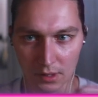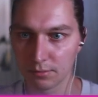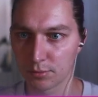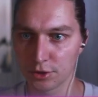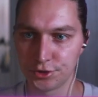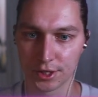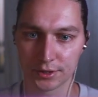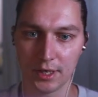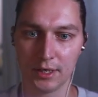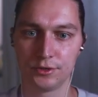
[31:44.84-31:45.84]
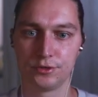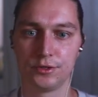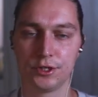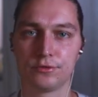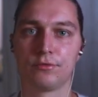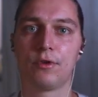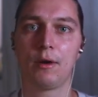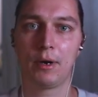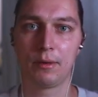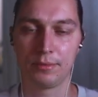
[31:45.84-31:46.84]
project, and just to
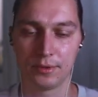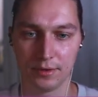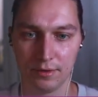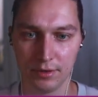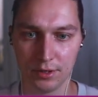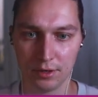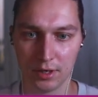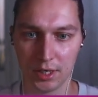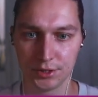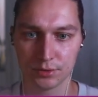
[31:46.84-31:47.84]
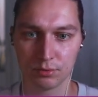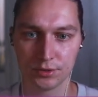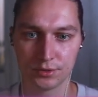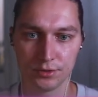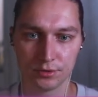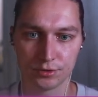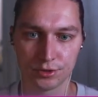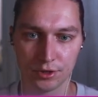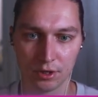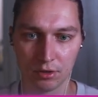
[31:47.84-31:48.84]
wrap up the video, I just want you to
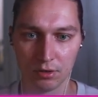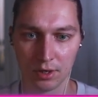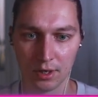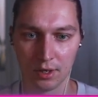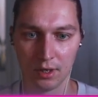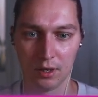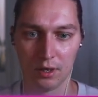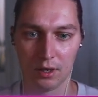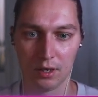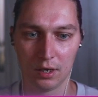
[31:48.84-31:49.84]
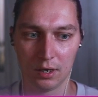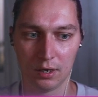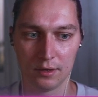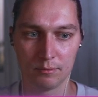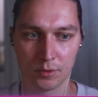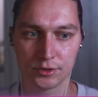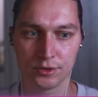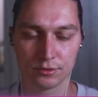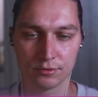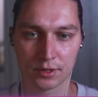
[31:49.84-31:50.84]
show the most
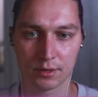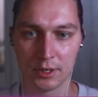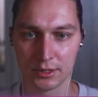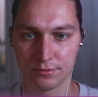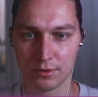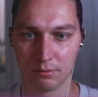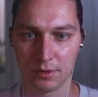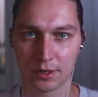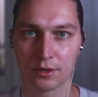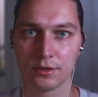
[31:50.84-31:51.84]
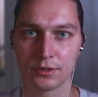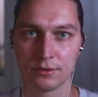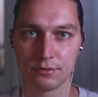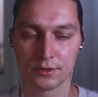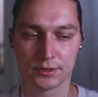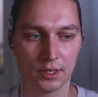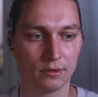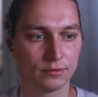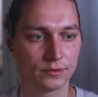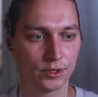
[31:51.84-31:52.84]
useful commands from the Cursive
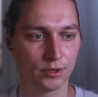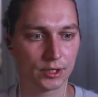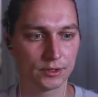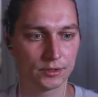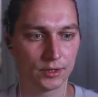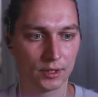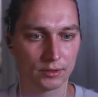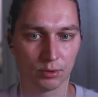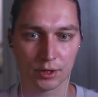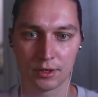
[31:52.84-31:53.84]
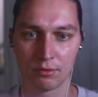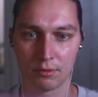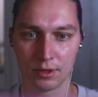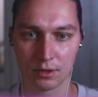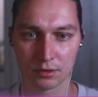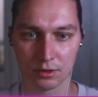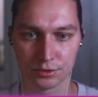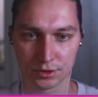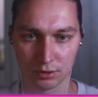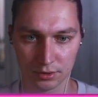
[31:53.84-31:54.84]
itself, so you can start working with your
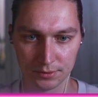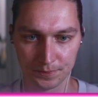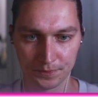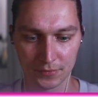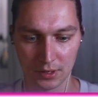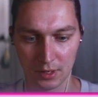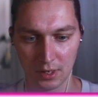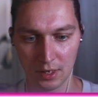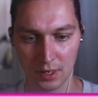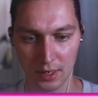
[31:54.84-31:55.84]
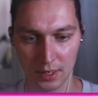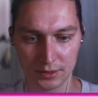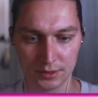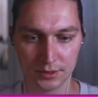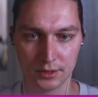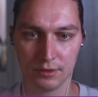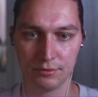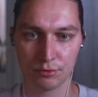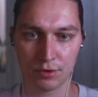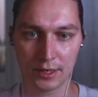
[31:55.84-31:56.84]
Clojure code. And if
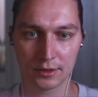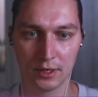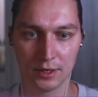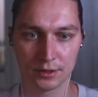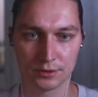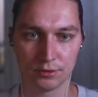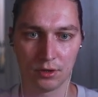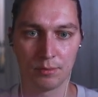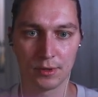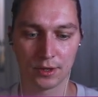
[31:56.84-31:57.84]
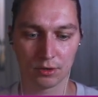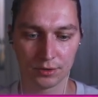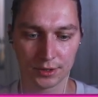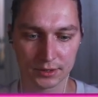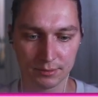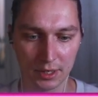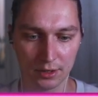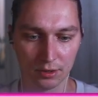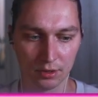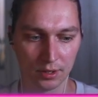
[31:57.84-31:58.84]
you right click to open the context
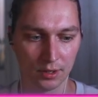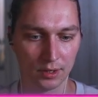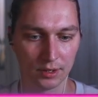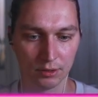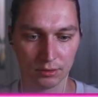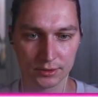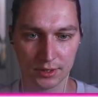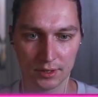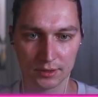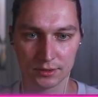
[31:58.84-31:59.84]
menu, you'll see this